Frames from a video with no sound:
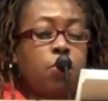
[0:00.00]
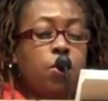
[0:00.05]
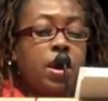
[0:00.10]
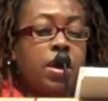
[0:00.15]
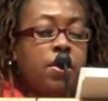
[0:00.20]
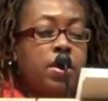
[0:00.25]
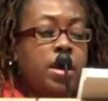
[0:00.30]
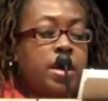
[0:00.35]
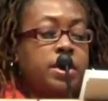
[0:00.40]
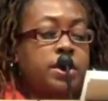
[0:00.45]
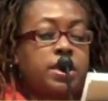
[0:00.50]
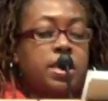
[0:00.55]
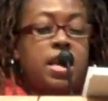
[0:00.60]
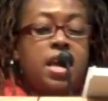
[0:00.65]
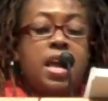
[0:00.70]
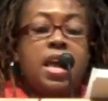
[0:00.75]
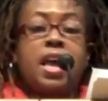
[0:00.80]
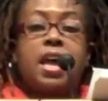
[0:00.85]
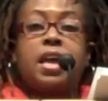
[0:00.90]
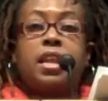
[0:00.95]
awareness
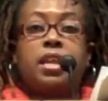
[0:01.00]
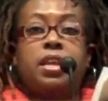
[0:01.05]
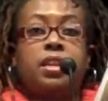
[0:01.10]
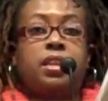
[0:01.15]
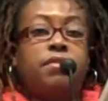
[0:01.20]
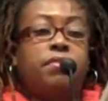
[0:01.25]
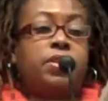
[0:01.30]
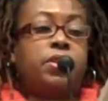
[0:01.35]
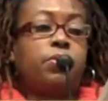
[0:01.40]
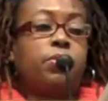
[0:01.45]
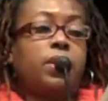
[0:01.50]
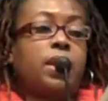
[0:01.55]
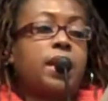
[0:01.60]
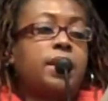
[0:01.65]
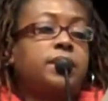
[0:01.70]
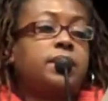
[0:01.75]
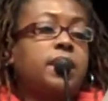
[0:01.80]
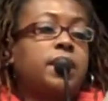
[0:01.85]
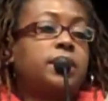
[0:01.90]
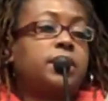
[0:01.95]
and
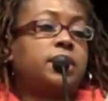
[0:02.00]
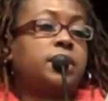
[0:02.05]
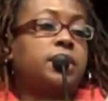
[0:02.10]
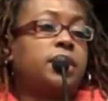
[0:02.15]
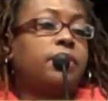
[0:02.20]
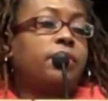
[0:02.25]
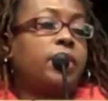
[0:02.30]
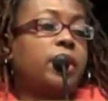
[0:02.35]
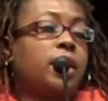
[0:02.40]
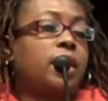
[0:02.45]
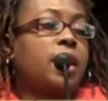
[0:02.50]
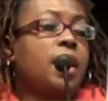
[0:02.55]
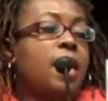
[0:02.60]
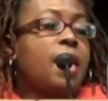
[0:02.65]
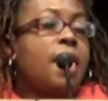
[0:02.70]
individualized sensitivity.